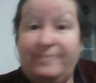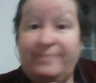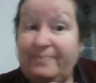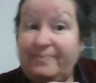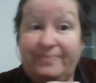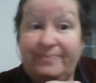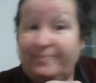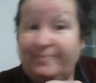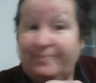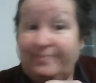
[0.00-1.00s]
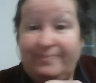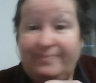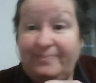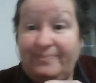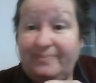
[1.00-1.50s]

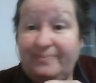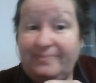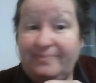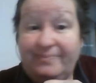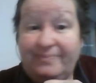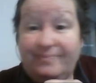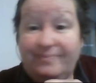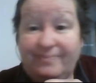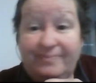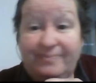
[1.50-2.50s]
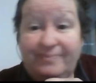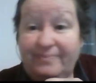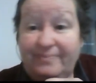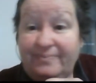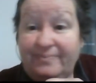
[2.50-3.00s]

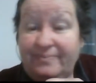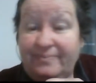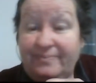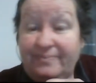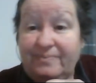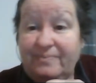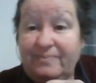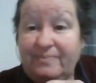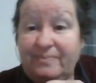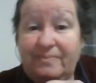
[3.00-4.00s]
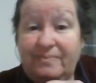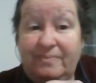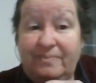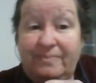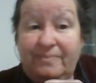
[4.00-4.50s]

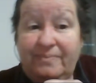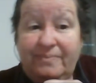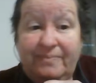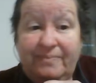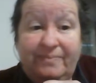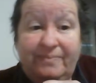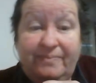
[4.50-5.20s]
The person shown says nothing.